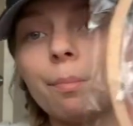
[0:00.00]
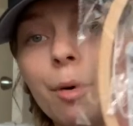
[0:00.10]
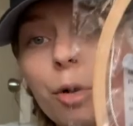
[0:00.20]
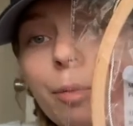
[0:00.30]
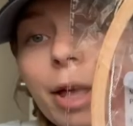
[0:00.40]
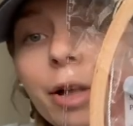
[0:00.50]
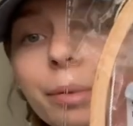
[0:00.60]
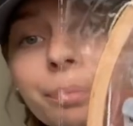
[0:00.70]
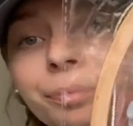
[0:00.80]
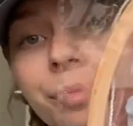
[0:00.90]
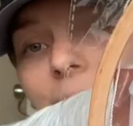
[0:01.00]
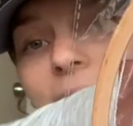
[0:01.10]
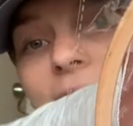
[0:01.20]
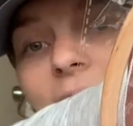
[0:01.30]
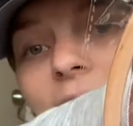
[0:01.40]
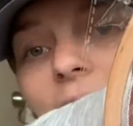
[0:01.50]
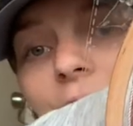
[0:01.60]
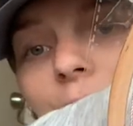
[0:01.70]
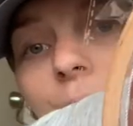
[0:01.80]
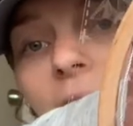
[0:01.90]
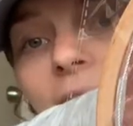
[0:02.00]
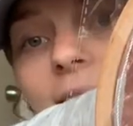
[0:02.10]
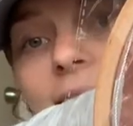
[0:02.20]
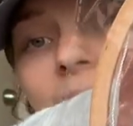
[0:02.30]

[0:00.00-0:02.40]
mobile. It's like airplanes